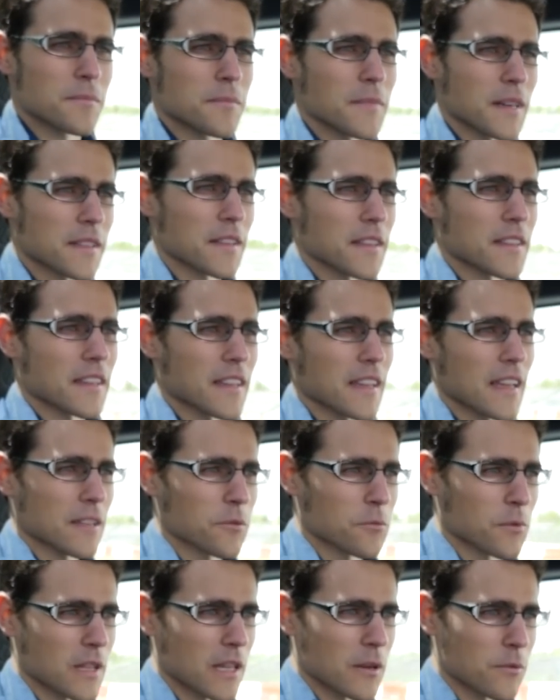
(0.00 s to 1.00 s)
But then again,
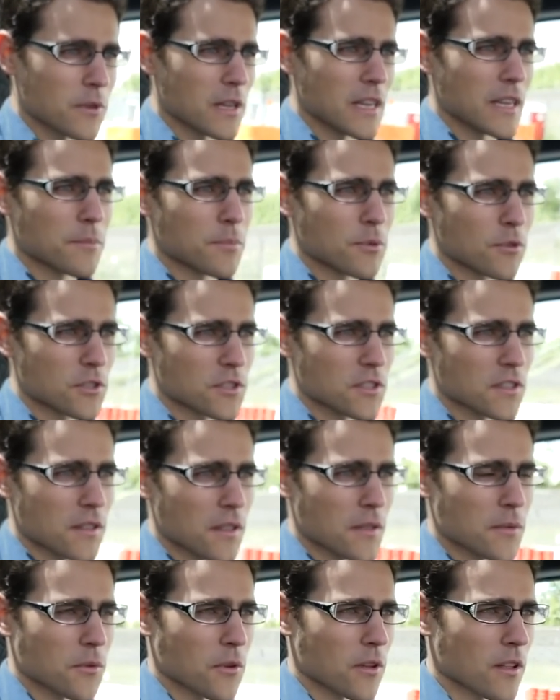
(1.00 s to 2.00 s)
when I really push
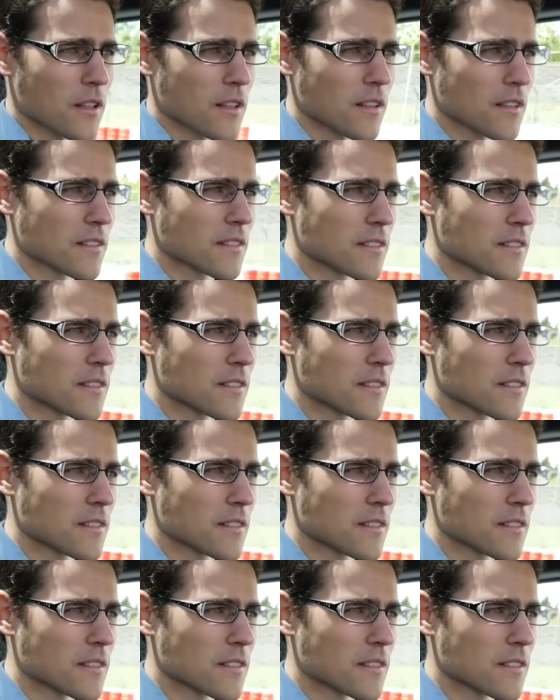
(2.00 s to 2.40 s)
the throttle,